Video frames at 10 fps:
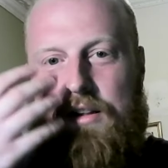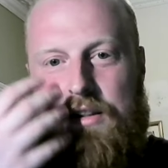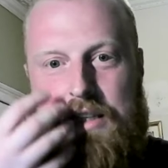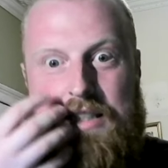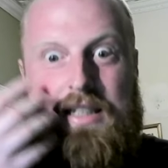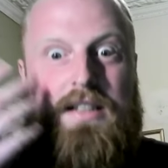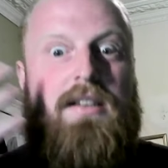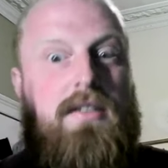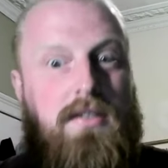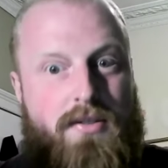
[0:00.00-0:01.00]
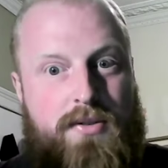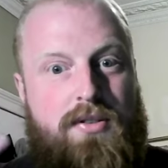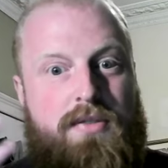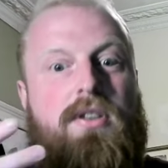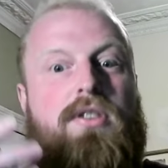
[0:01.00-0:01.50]
these need to sort
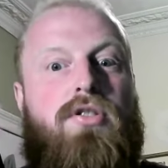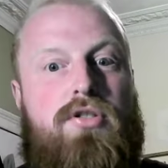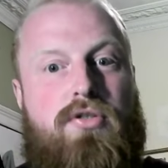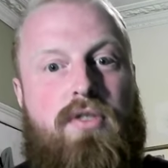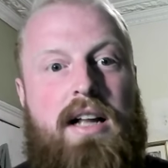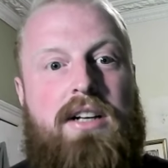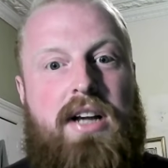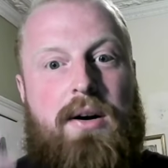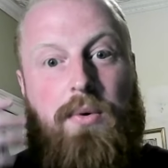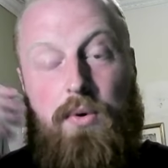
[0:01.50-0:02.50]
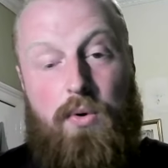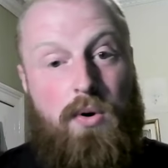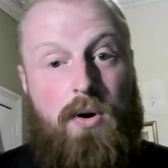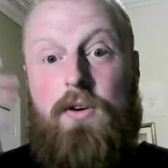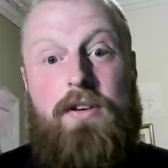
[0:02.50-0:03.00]
of stretch out,
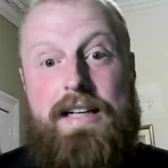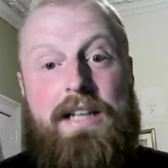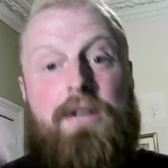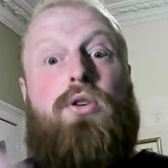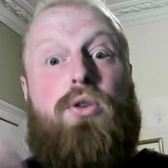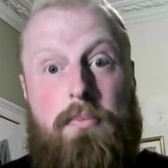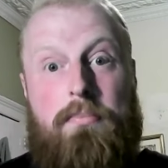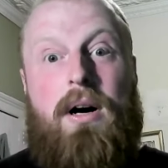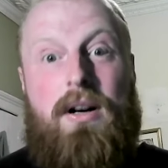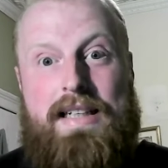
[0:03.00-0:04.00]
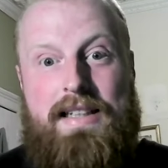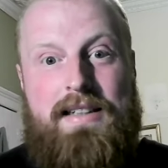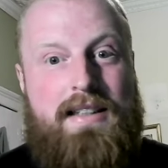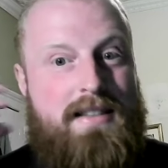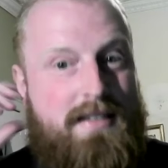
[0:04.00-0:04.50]
or indeed your
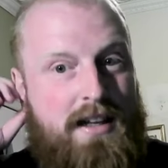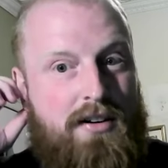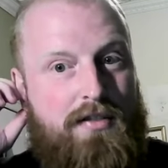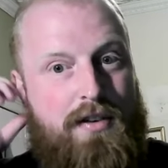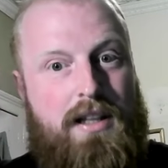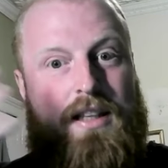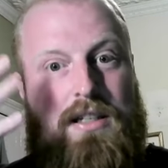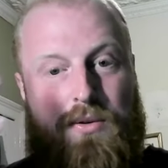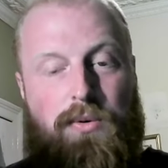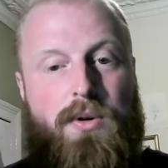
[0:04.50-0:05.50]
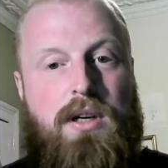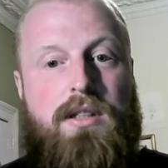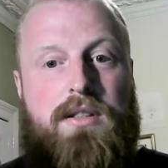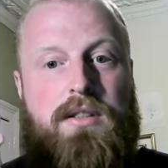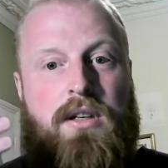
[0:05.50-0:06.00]
mind, instead of like these
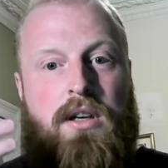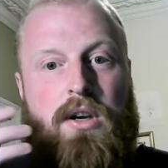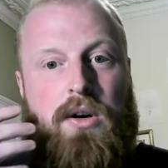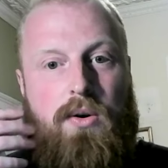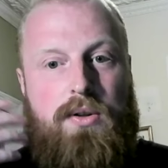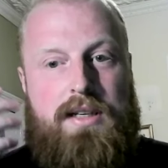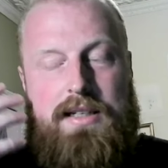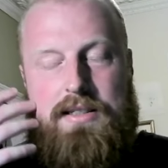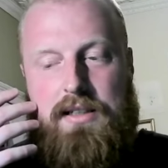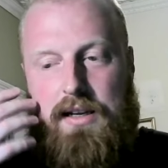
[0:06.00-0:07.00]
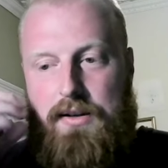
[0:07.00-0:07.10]
organs or these